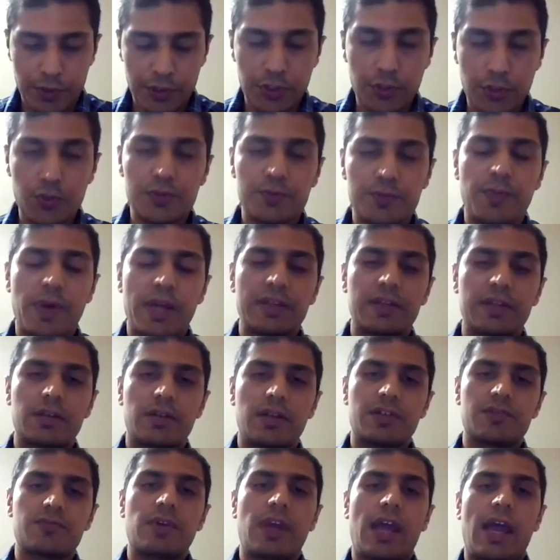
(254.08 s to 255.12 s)
produced by the
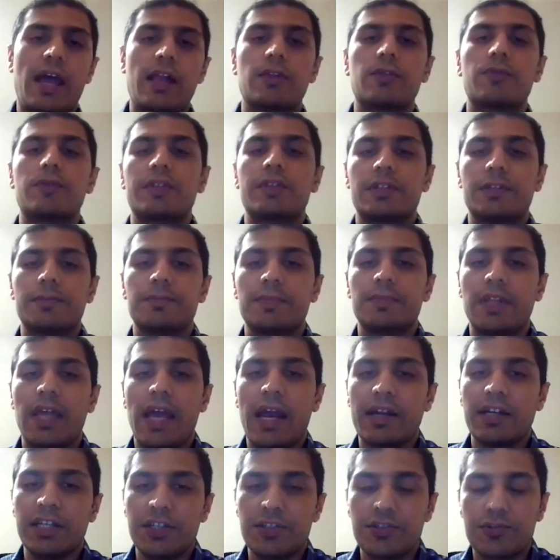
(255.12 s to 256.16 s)
clustering algorithm
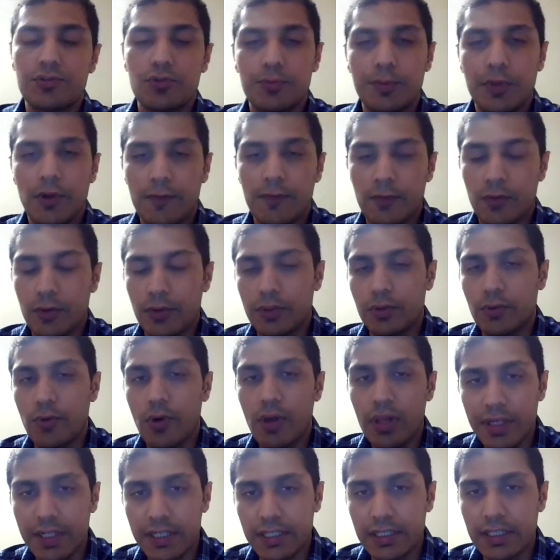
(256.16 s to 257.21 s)
that needs to be of good
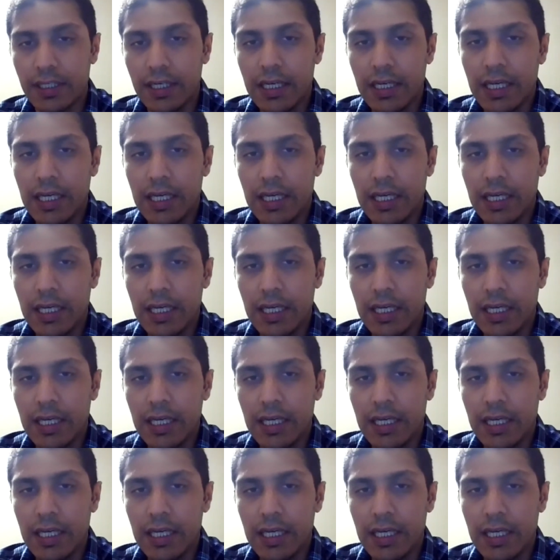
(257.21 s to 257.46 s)
quality,